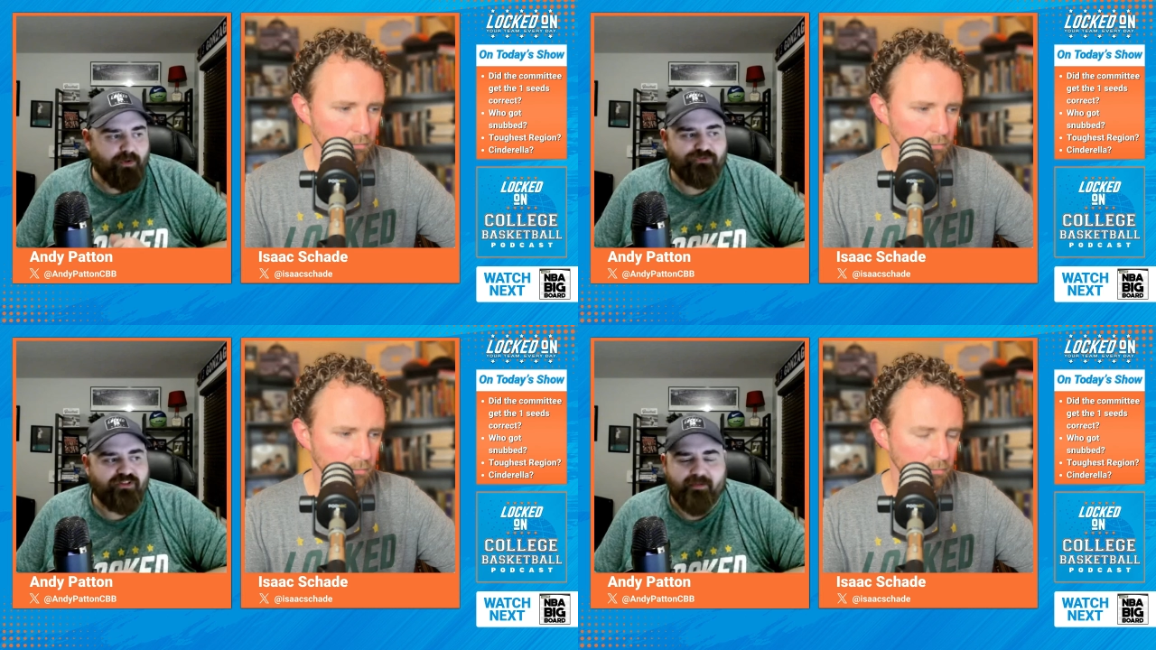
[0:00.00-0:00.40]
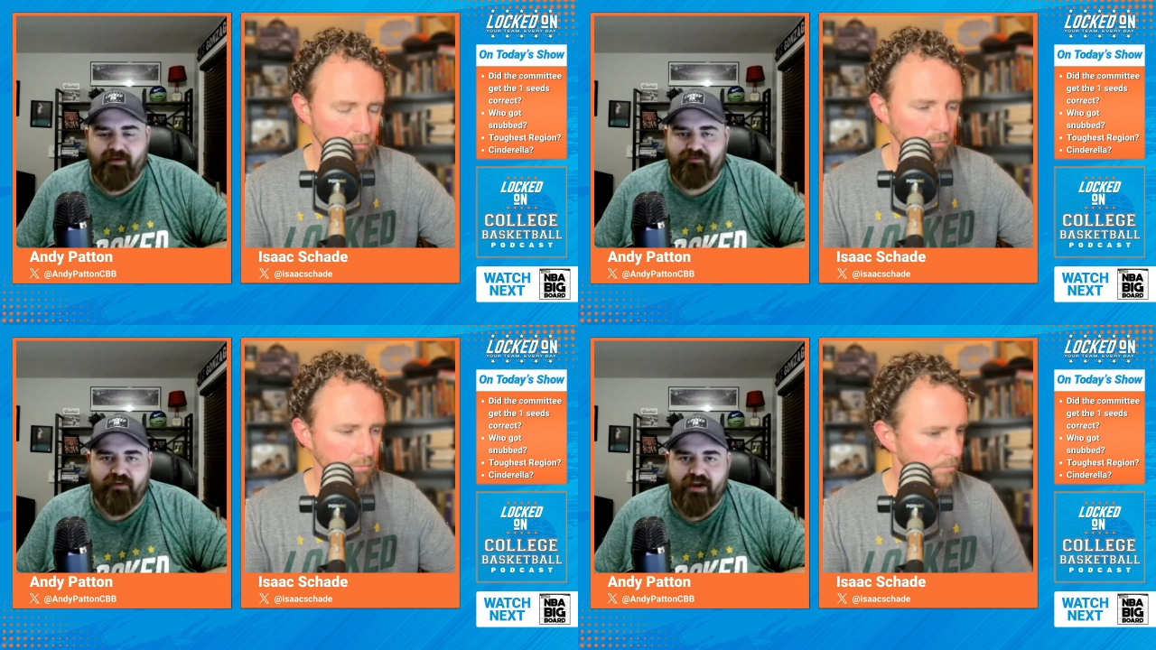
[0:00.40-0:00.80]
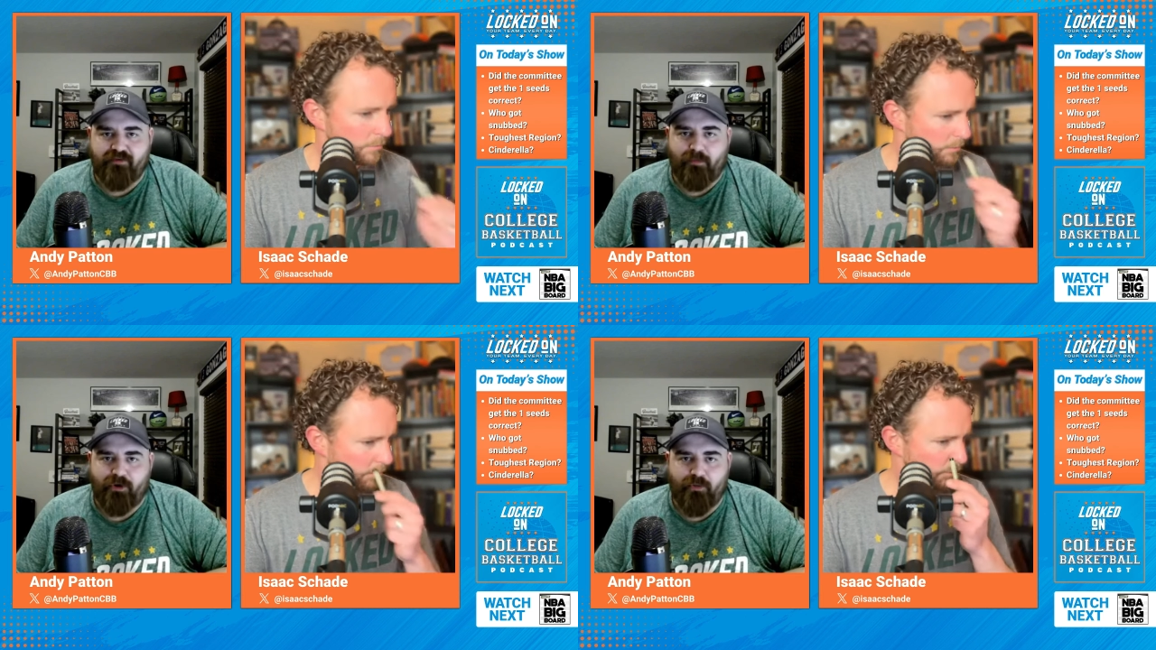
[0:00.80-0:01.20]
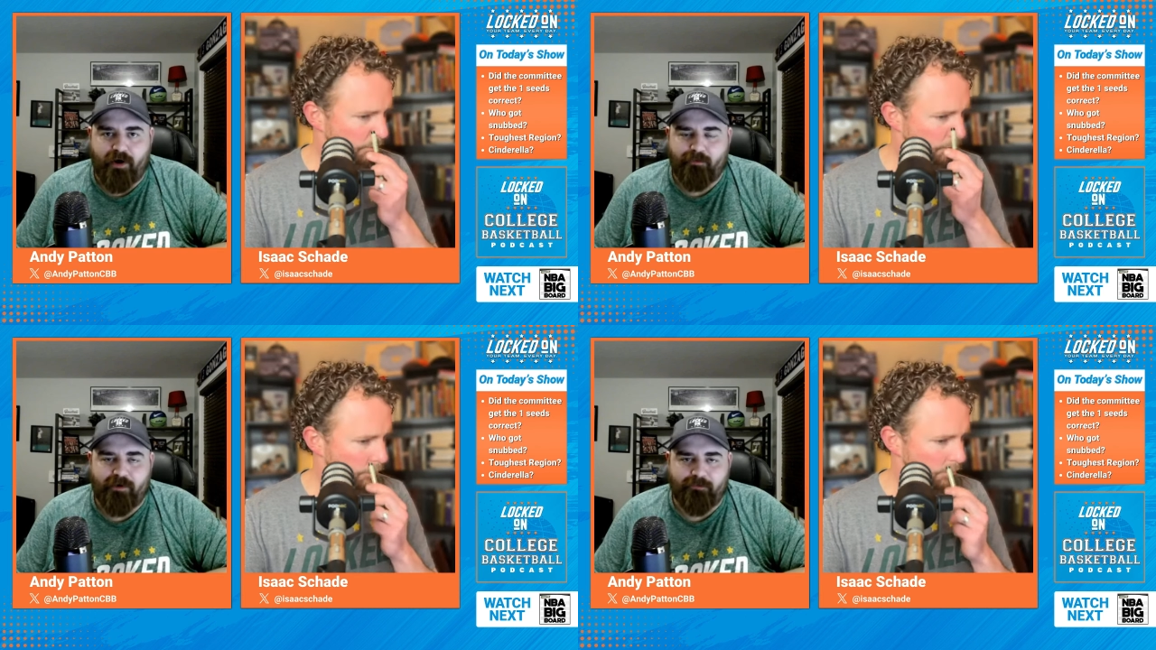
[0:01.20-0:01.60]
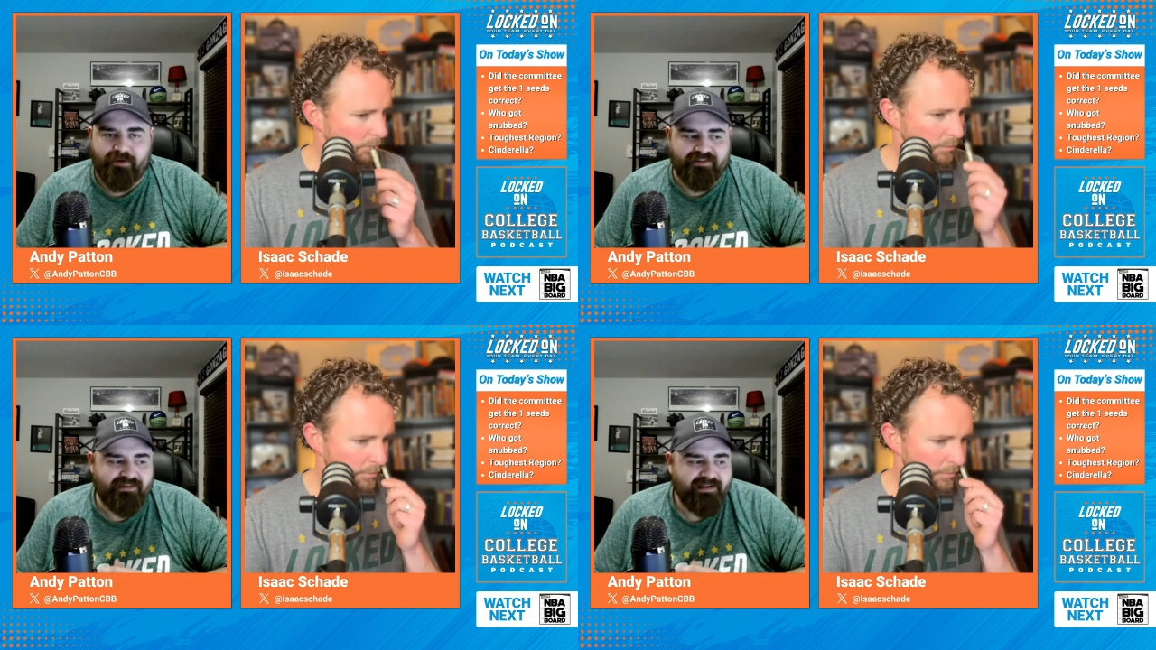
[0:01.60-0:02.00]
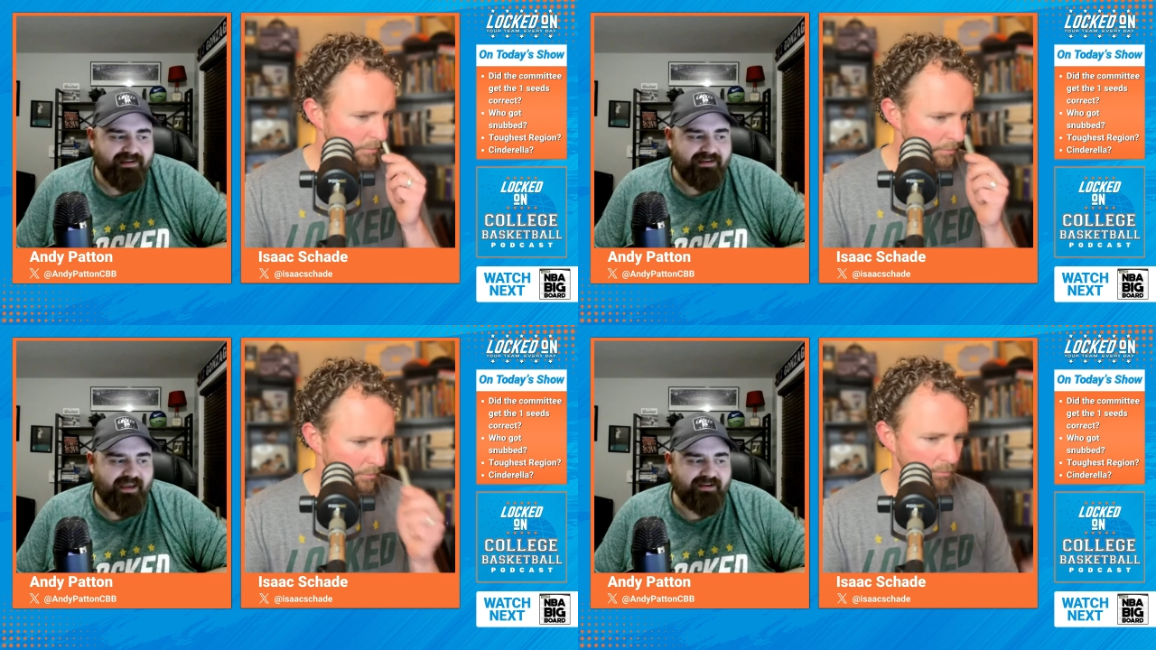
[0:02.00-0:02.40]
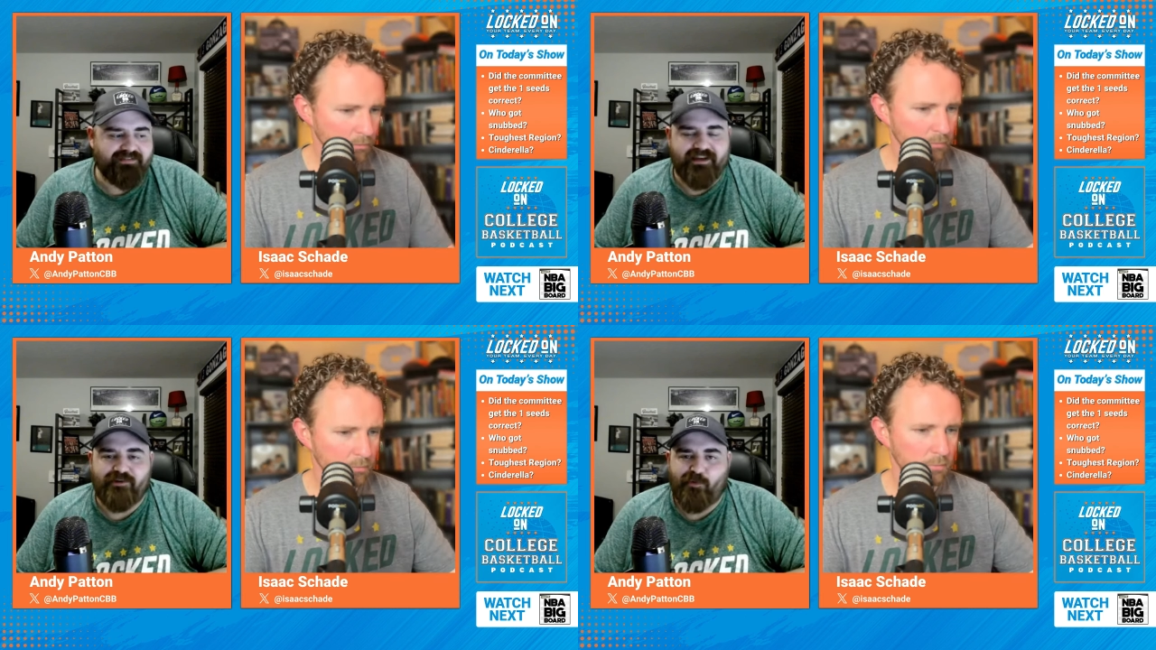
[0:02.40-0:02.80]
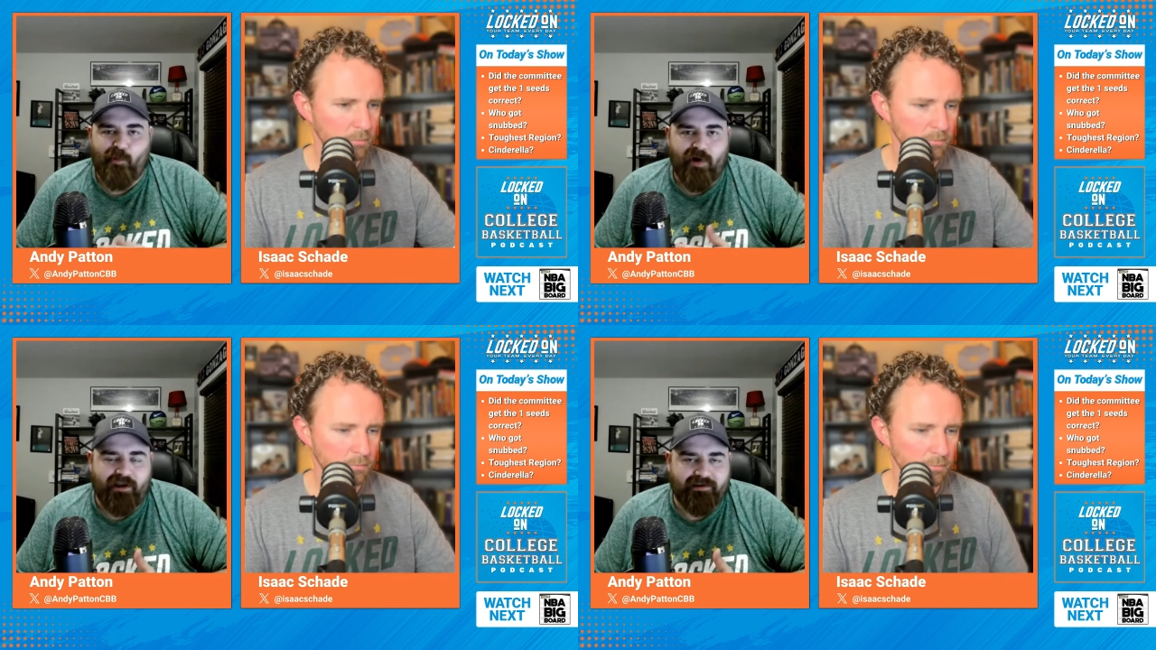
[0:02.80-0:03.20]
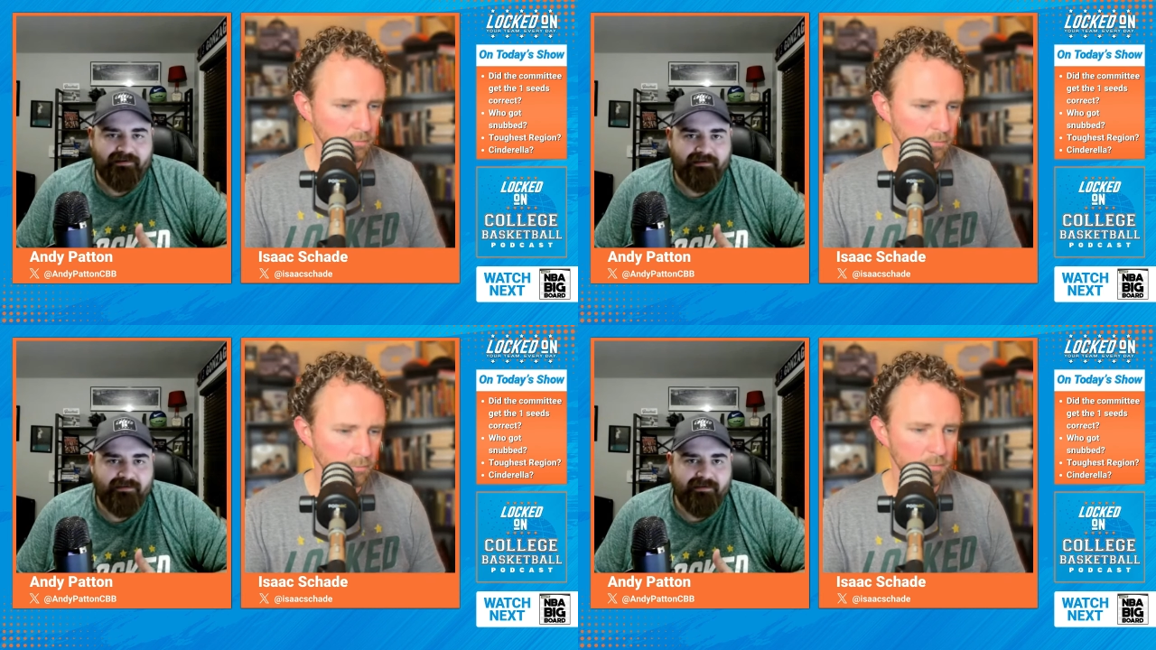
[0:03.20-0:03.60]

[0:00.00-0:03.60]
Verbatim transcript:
Speaker 1: Most of them have five or more quad one wins. Indiana State has one.